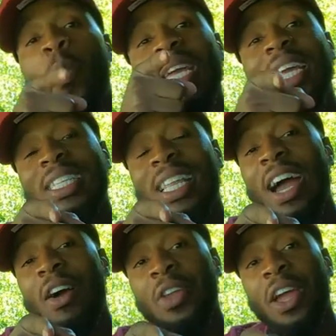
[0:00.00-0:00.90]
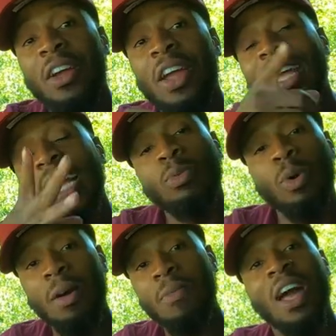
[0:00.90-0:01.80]
We get down there. Guess
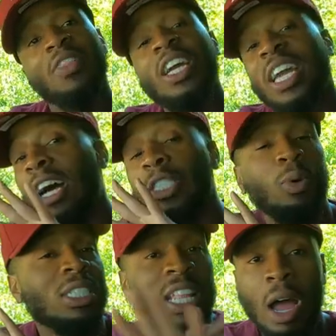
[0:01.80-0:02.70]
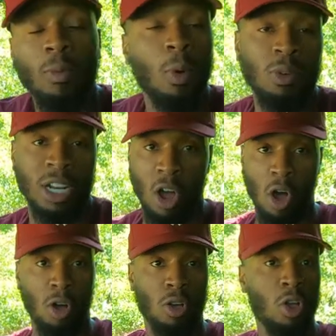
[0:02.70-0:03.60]
what? The council is not removed at
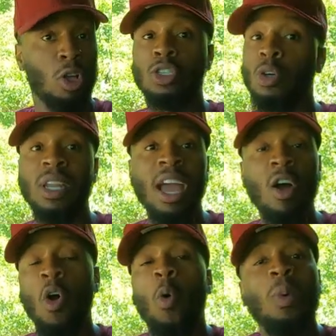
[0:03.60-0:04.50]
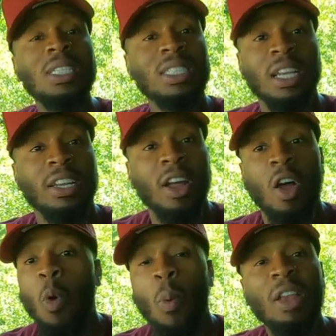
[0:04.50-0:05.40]
all. So now we standing
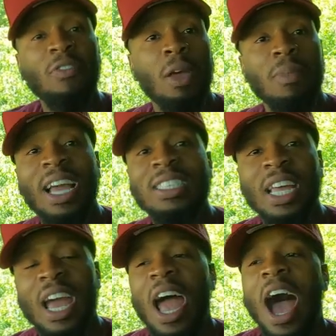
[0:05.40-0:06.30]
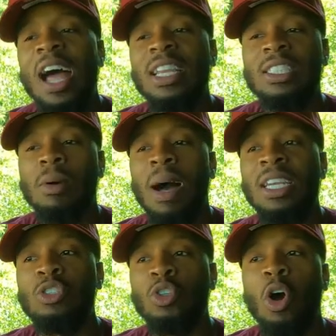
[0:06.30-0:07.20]
there waiting for him. Now he said, I need some.
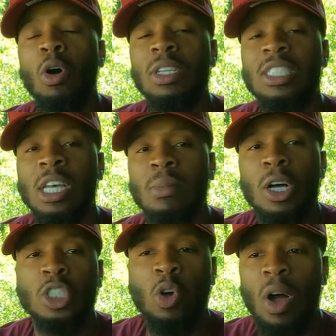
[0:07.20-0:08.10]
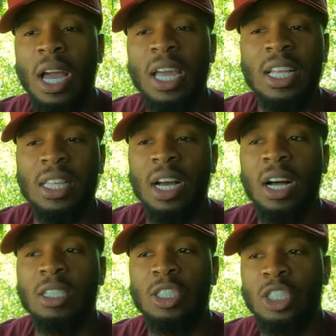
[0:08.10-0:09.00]
I need you to hold this up so I can get
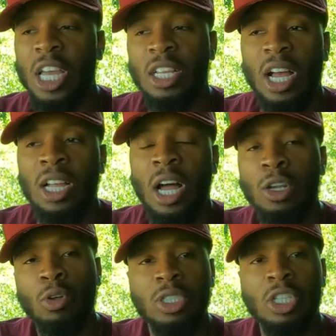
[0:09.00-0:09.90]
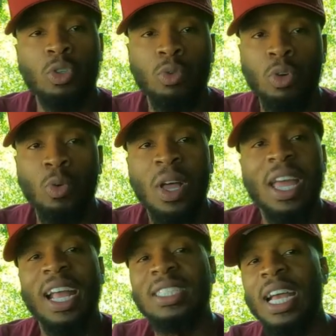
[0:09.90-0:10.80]
uh, take, uh unloosen the screw
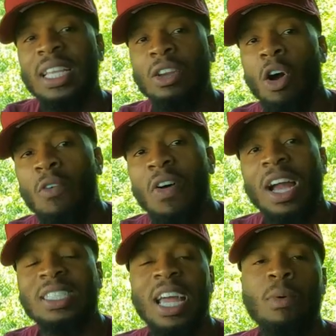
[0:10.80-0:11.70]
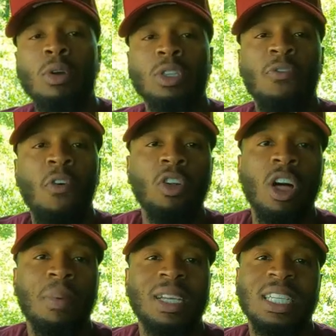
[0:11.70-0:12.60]
and take it off, because I didn't want it to
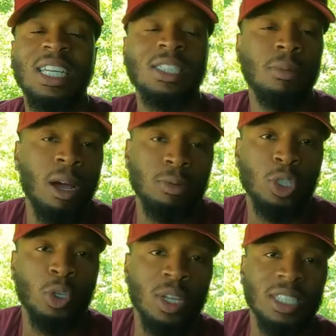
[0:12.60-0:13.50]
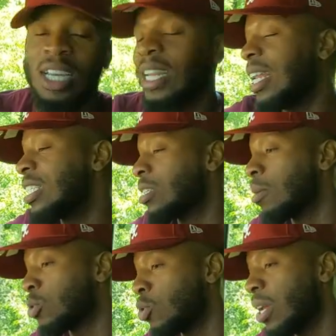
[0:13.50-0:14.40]
fall off, because I needed some help to do this and I needed
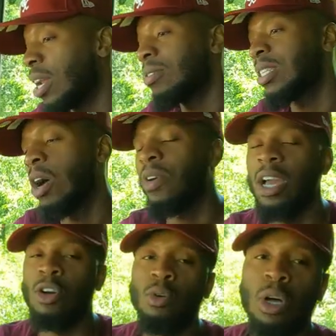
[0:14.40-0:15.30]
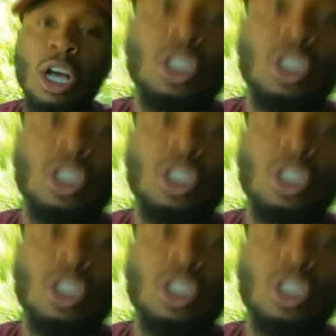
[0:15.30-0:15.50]
some help to do that. I'll say, okay, cool.